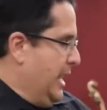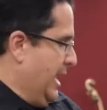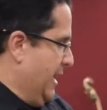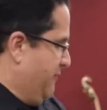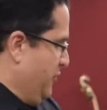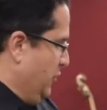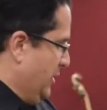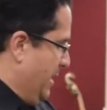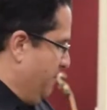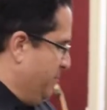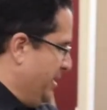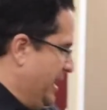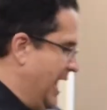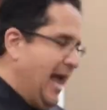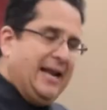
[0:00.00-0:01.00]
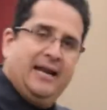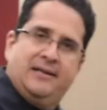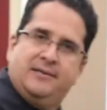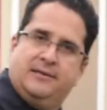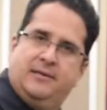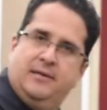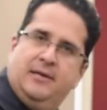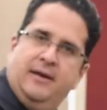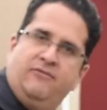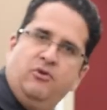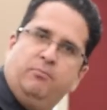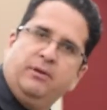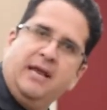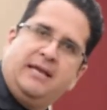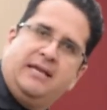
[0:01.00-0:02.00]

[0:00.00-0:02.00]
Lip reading: If you're a pianist, if you play